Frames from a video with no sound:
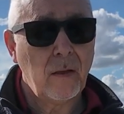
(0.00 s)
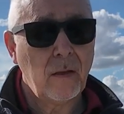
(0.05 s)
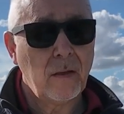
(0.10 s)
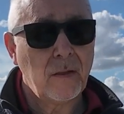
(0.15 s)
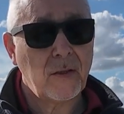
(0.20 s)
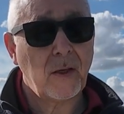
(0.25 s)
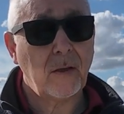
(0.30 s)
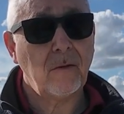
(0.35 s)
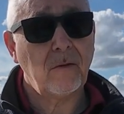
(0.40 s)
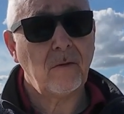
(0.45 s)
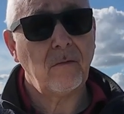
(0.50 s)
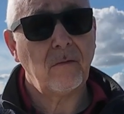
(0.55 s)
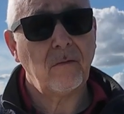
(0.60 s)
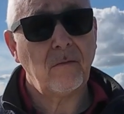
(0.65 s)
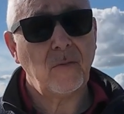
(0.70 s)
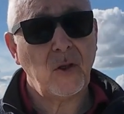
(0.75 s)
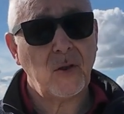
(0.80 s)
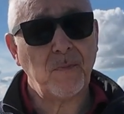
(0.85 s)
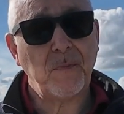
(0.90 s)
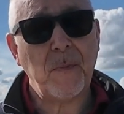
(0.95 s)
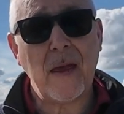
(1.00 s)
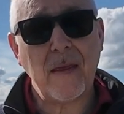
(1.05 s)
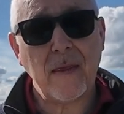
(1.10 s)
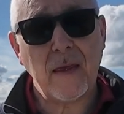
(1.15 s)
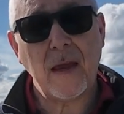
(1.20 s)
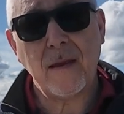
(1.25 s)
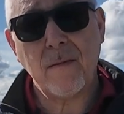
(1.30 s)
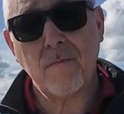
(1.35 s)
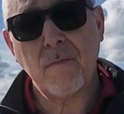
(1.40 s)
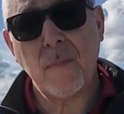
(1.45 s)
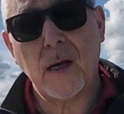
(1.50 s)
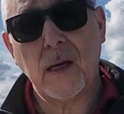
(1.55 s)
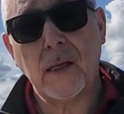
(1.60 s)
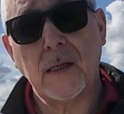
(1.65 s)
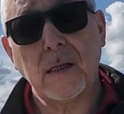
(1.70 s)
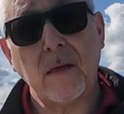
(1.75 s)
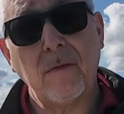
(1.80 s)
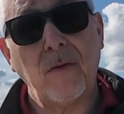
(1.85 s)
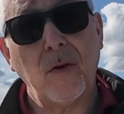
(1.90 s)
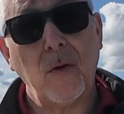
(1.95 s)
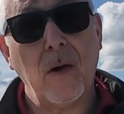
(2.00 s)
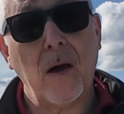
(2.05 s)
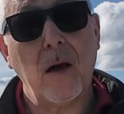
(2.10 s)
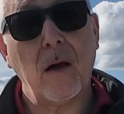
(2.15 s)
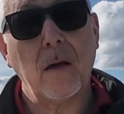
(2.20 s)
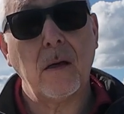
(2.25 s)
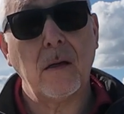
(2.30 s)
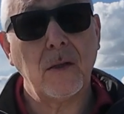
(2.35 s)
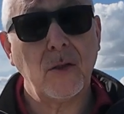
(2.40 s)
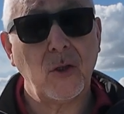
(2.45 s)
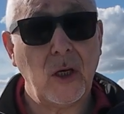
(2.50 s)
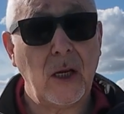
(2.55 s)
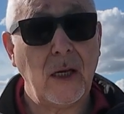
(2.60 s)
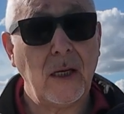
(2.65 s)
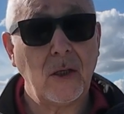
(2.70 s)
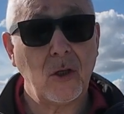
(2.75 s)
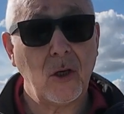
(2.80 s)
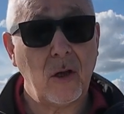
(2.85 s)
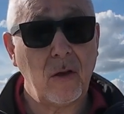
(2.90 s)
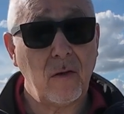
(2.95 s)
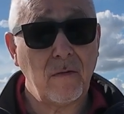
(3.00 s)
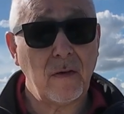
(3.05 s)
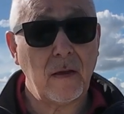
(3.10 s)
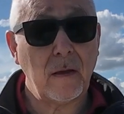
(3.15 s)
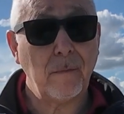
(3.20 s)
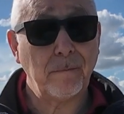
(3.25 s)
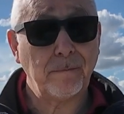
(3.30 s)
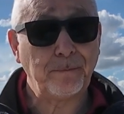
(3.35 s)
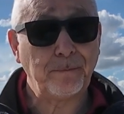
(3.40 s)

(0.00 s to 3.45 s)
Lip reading: So just bear that in mind if you are going to change over.